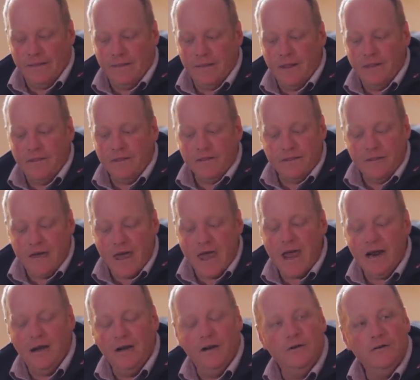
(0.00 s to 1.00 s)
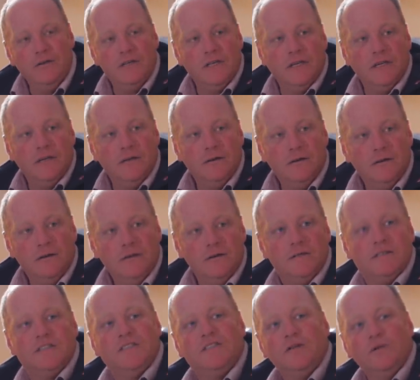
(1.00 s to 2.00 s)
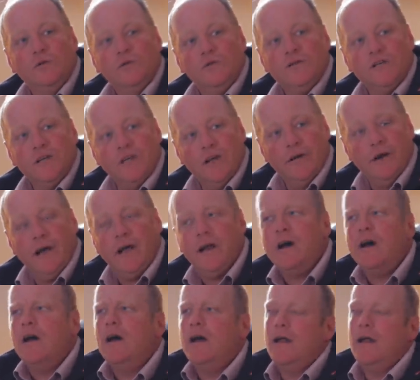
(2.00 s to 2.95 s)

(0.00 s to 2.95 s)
Um, they're losing tools to do it.